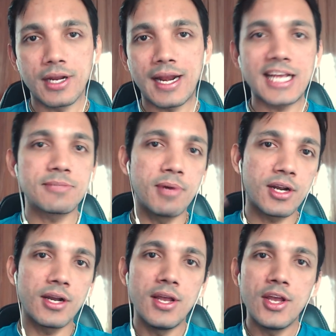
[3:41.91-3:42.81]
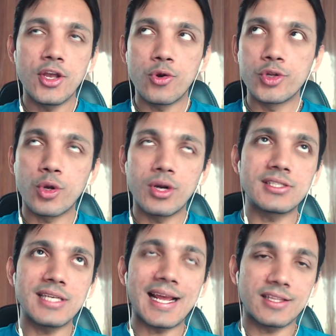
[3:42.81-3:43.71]
An iceberg, you only
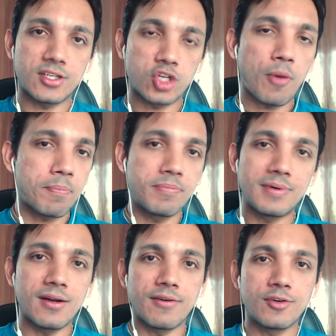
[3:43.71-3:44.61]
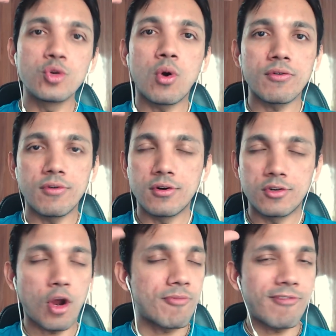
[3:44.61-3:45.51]
see like the top 2 or
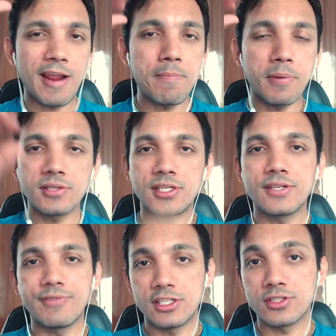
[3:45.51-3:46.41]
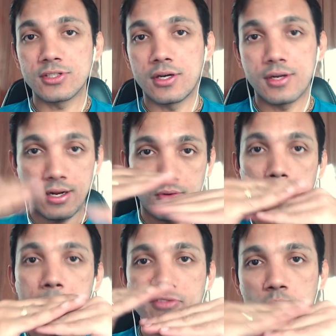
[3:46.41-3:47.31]
top 5%, which is
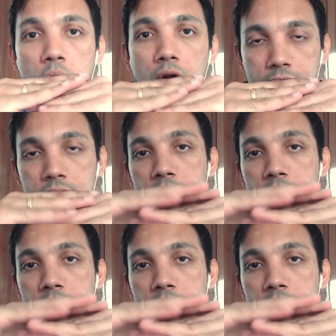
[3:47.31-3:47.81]
above the water.